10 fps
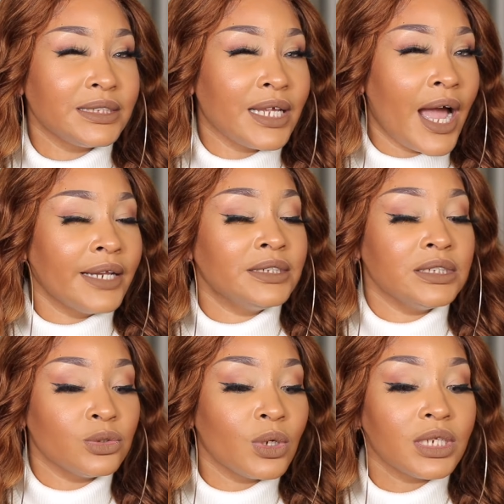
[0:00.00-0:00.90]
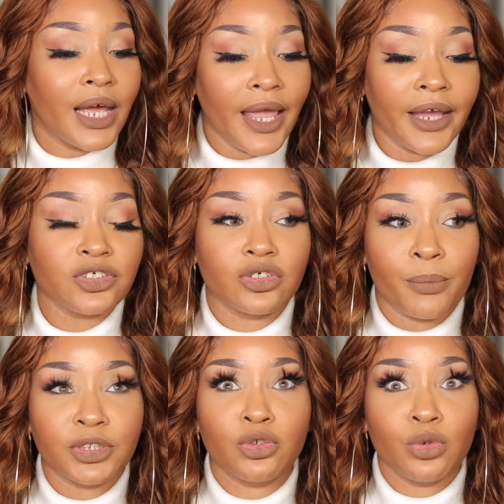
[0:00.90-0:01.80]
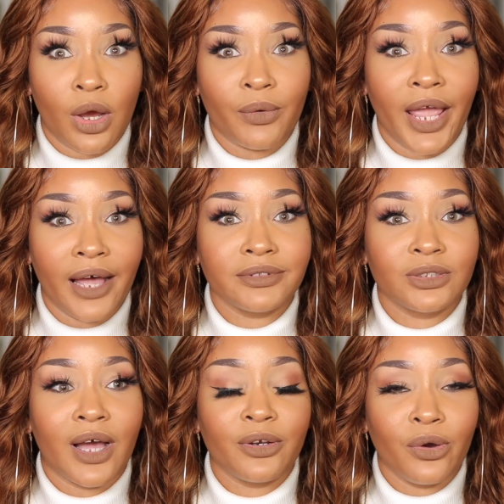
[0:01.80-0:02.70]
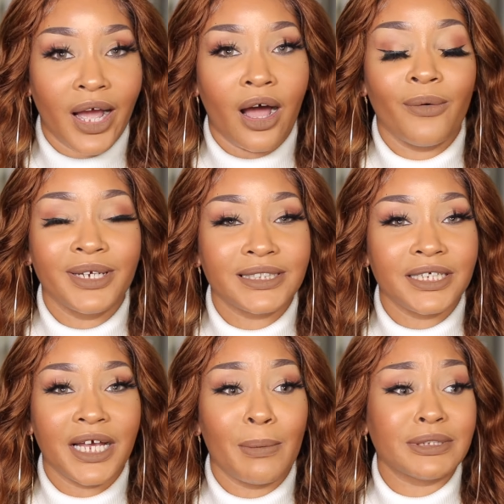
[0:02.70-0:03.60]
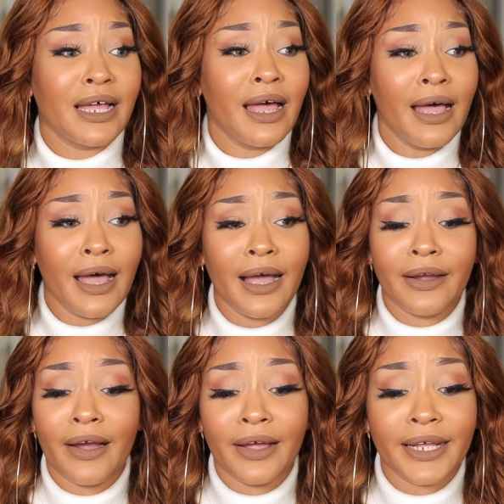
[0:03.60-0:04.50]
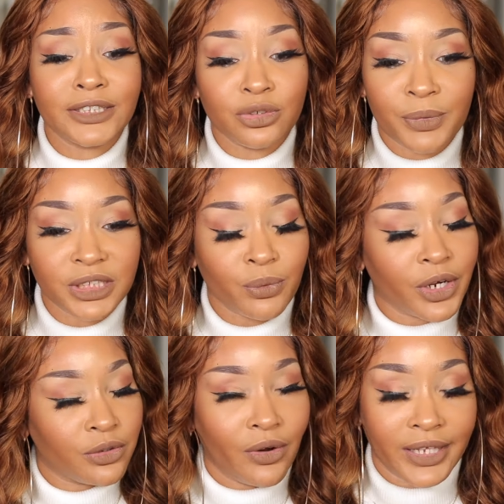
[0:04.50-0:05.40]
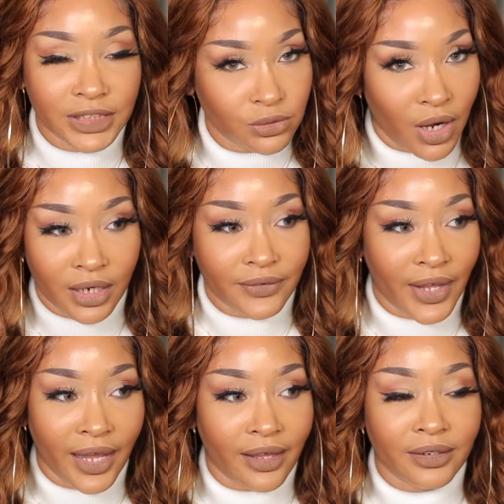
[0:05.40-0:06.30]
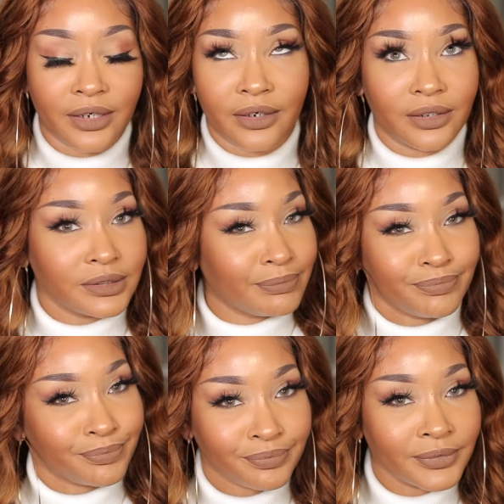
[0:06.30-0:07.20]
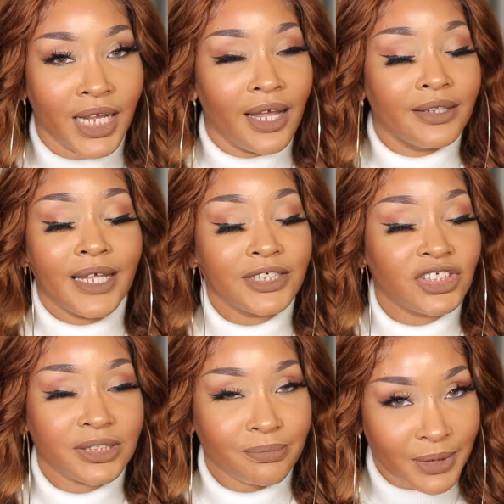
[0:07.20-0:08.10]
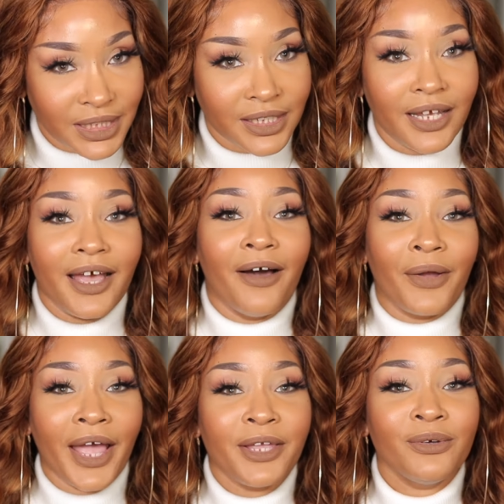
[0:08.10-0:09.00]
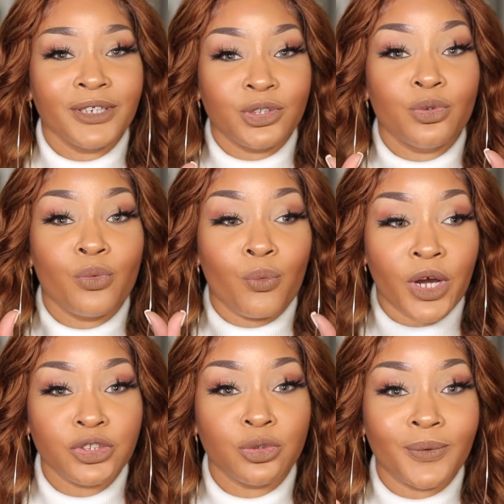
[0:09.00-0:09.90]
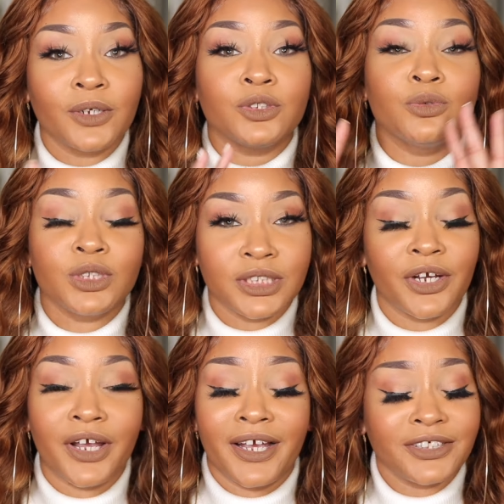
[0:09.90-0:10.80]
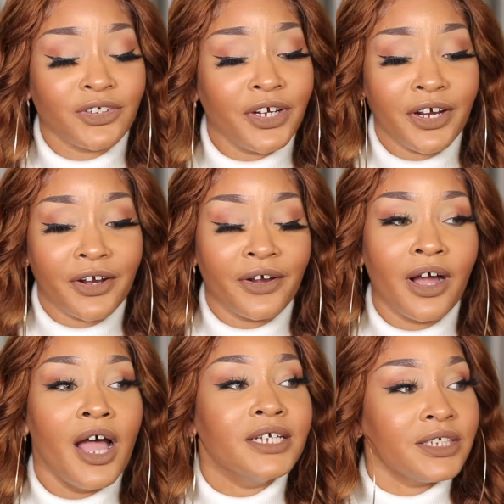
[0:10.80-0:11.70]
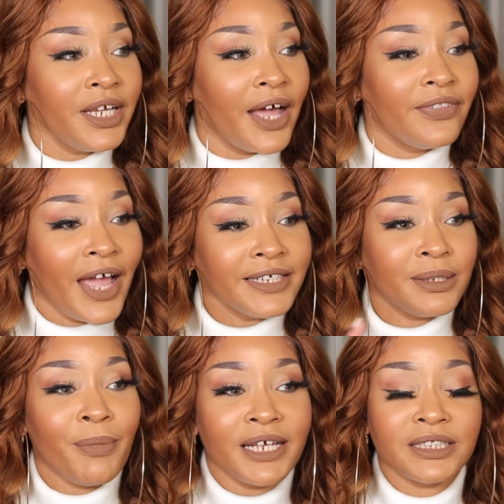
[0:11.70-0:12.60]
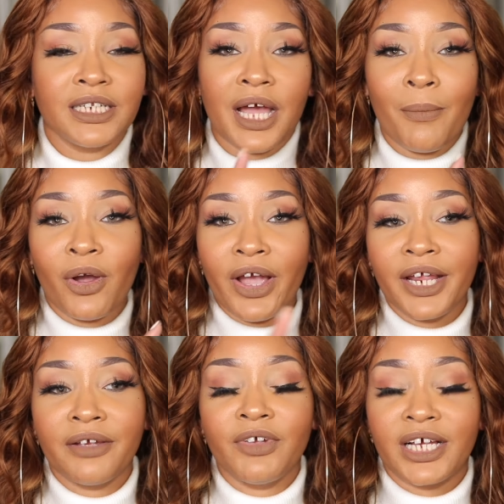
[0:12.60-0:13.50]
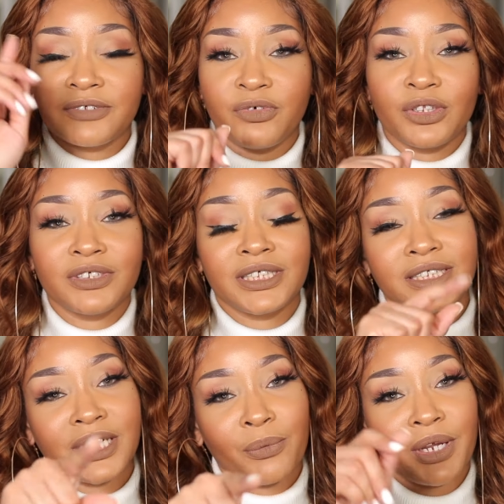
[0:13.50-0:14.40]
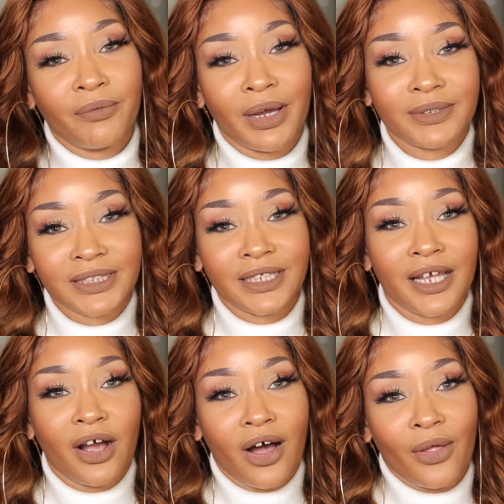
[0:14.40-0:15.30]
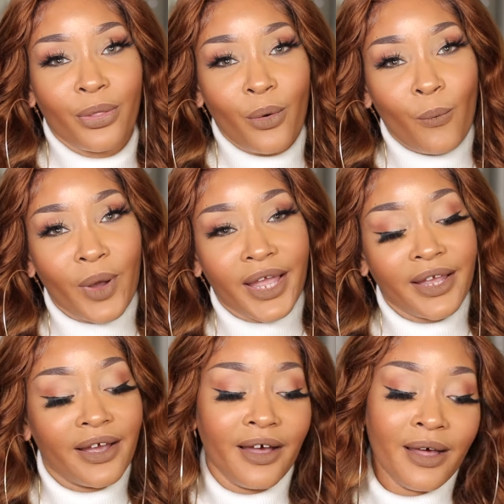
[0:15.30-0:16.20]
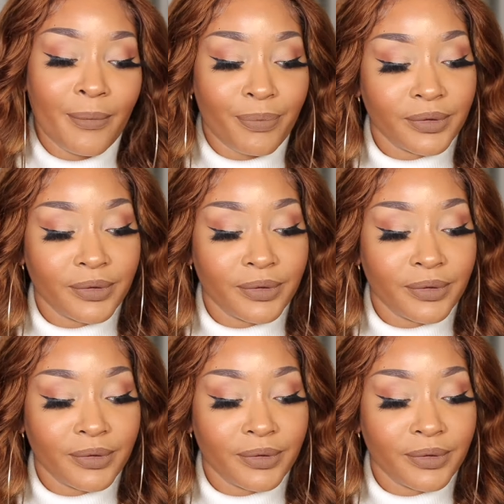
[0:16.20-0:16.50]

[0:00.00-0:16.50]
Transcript: I did do a little extra, but you don't have to. I know I always see comments, girl, that's too much work. You don't have to do all of that, girl. That's just me. Okay, you can do what you want to your hair. It's your hair, girl. So yeah, that's basically. I'm gonna go ahead and give you guys a full 360 and we can wrap this thing all the way up.